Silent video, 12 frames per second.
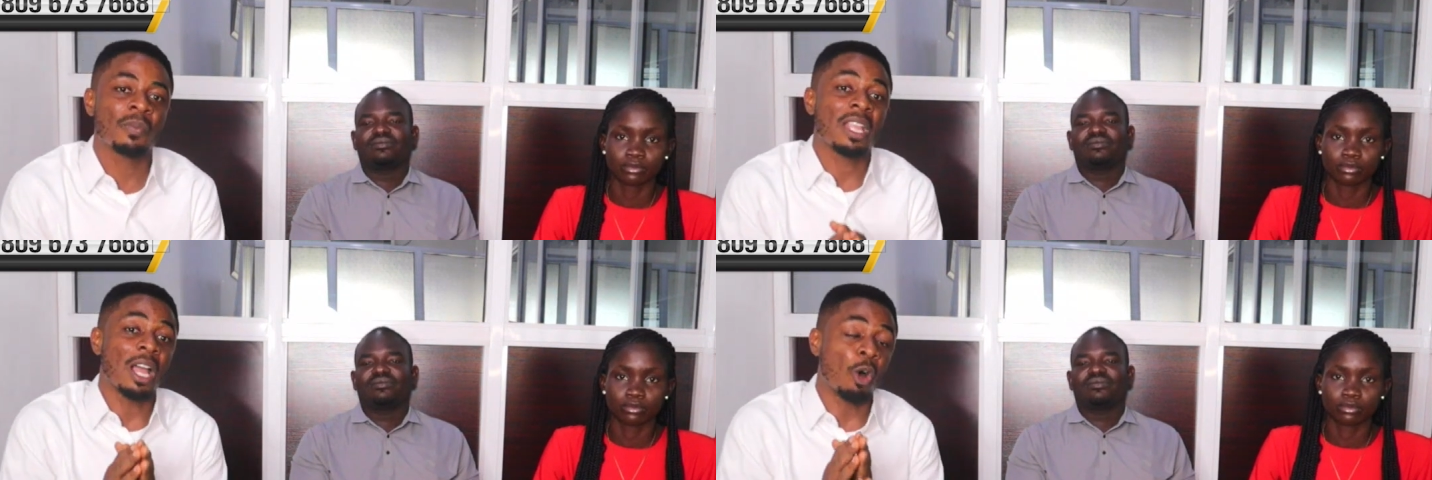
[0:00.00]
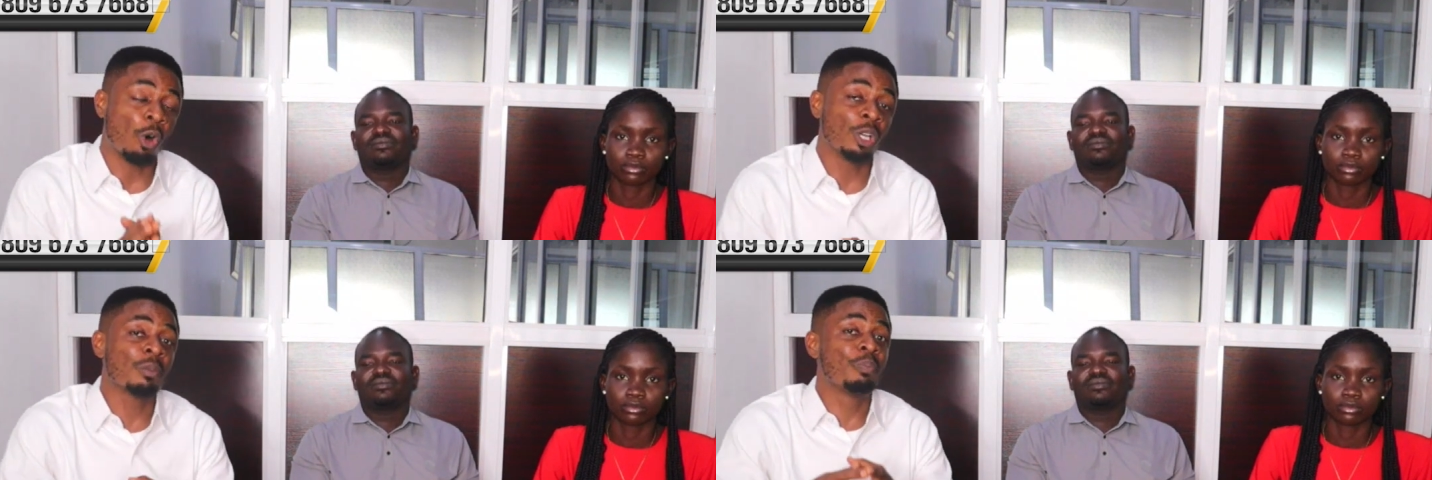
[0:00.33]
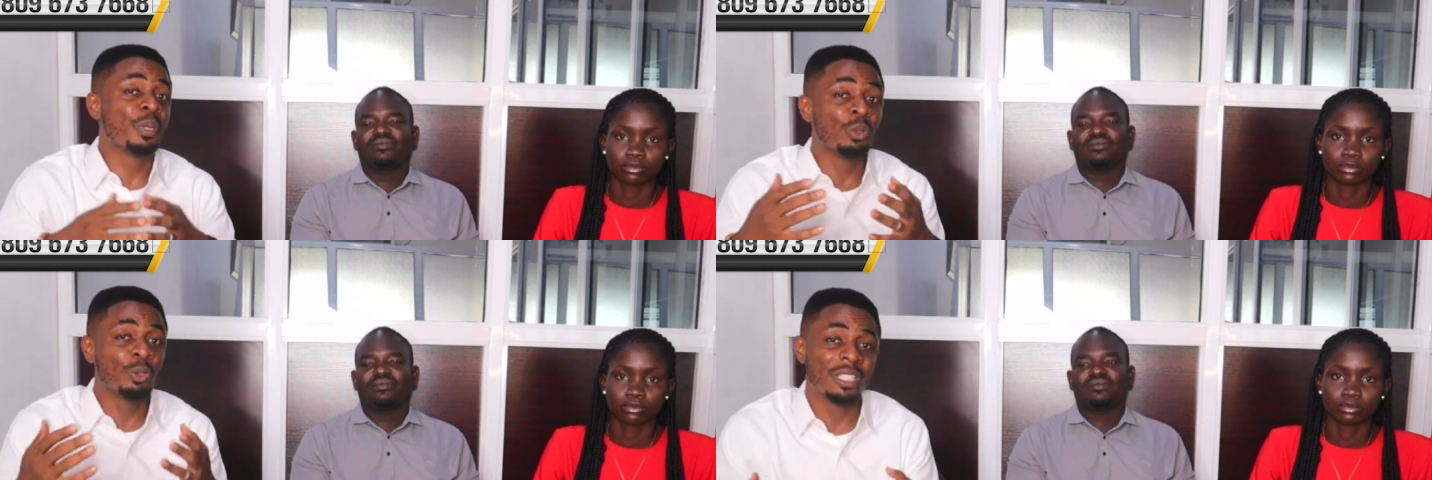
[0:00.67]
Speaker 1: on
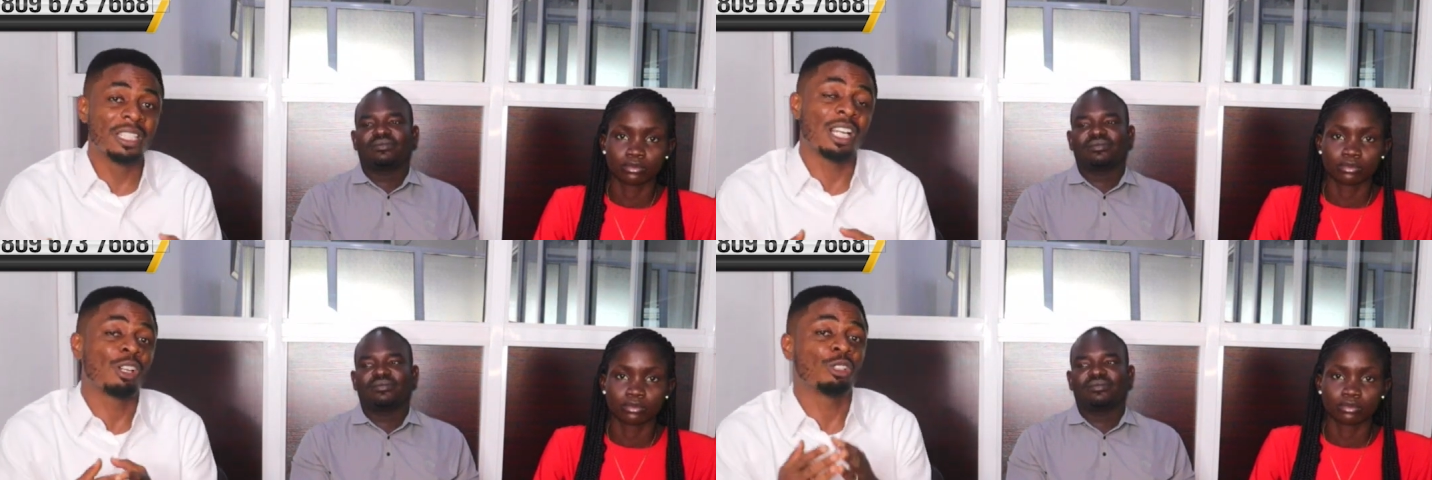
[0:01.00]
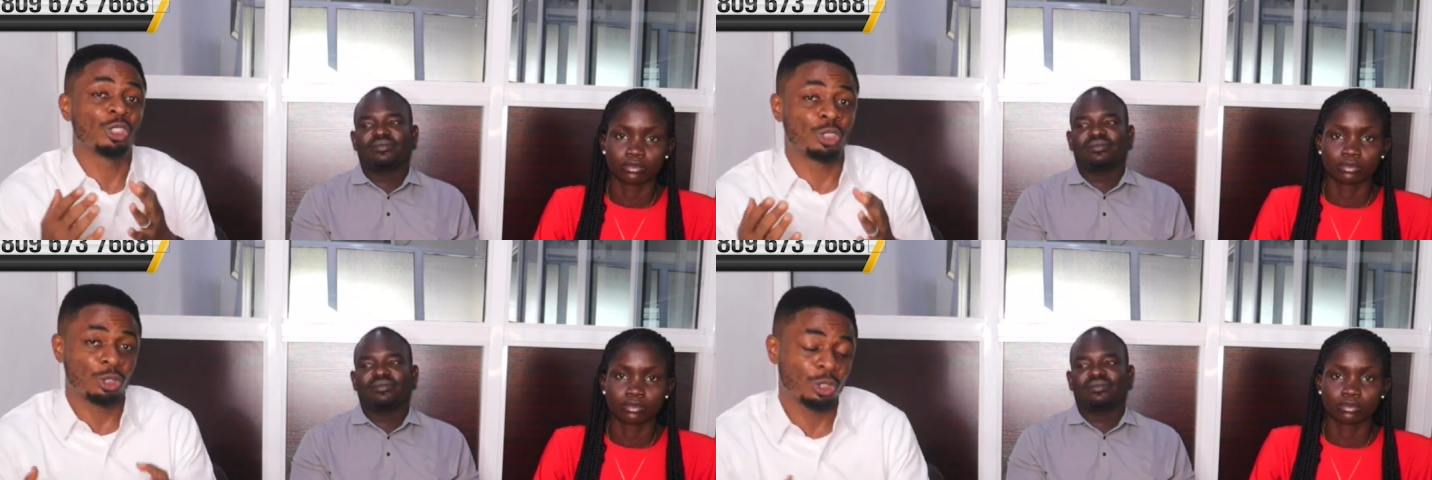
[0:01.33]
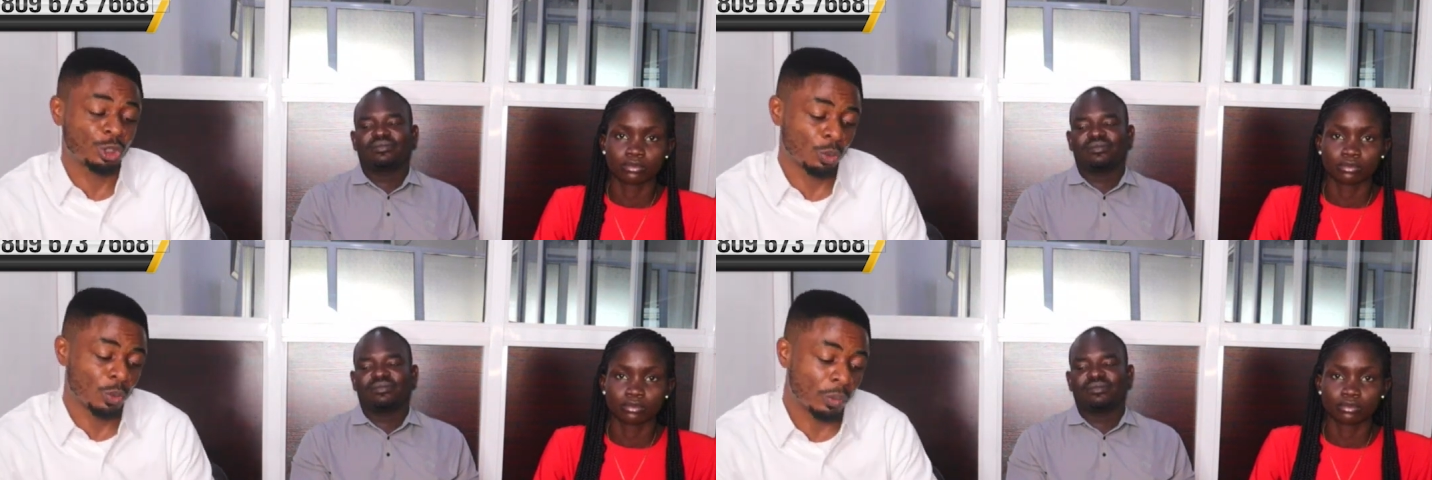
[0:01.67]
building and
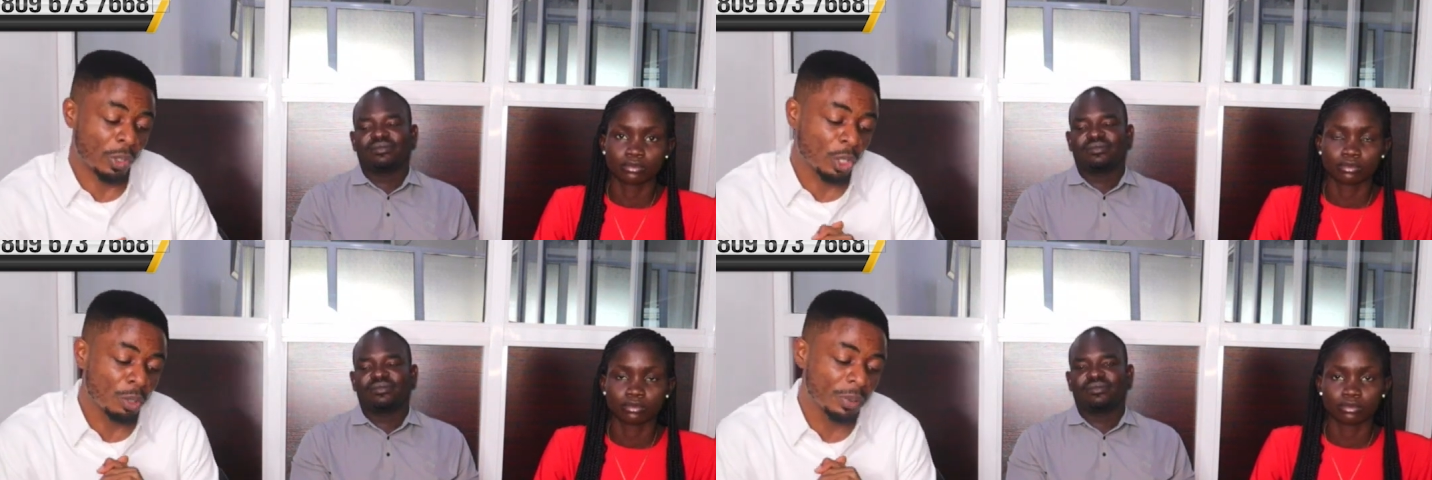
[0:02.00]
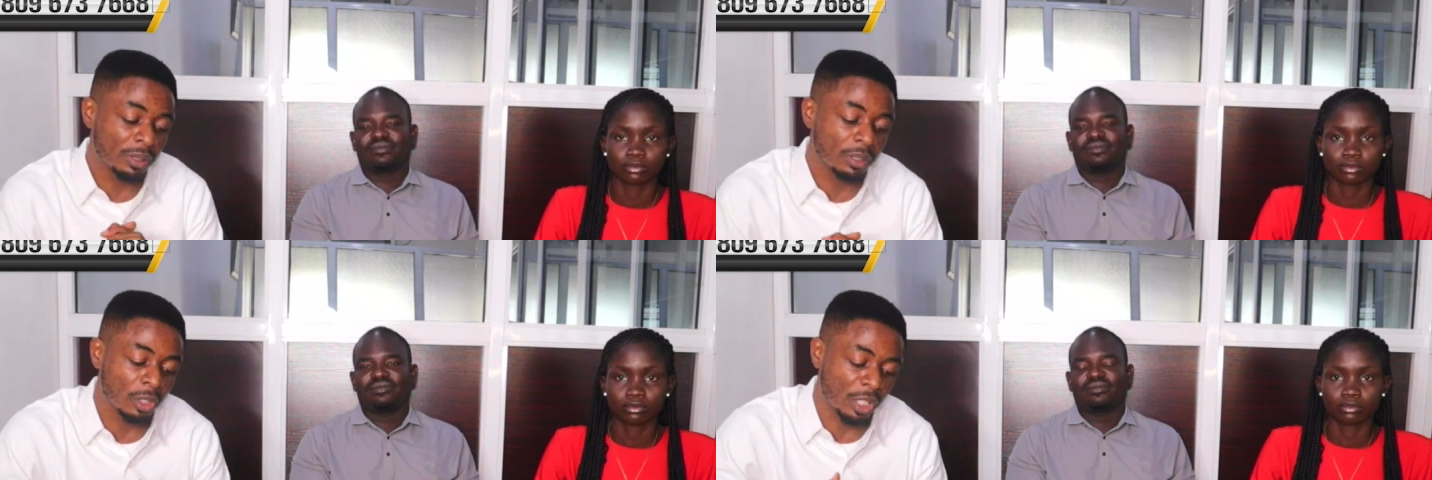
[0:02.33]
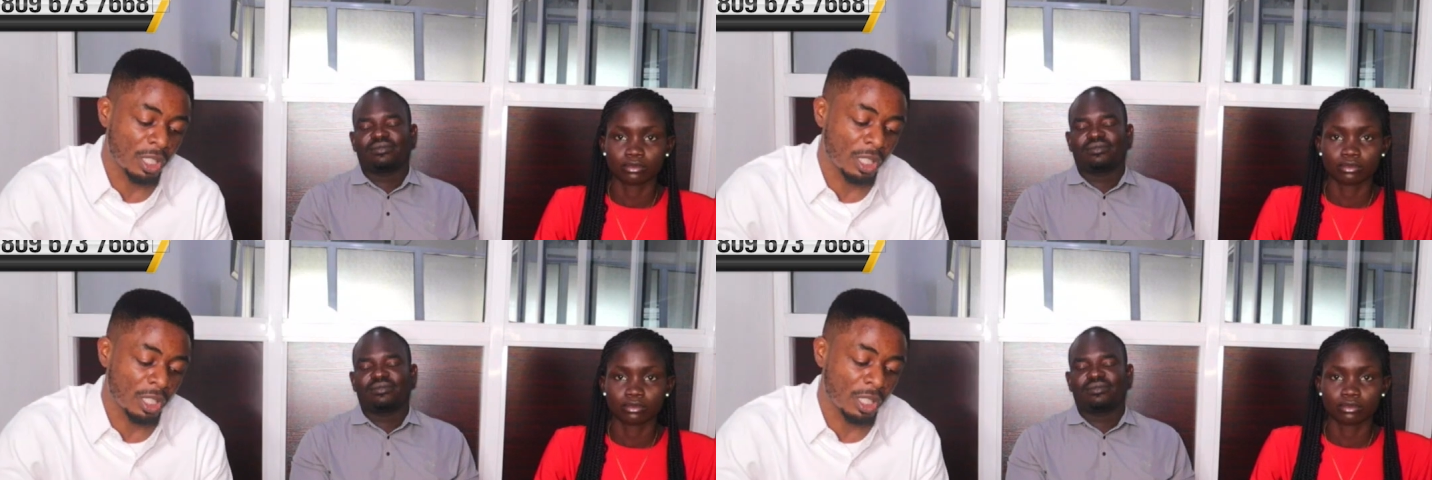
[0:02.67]
construction. We're, we're going to be talking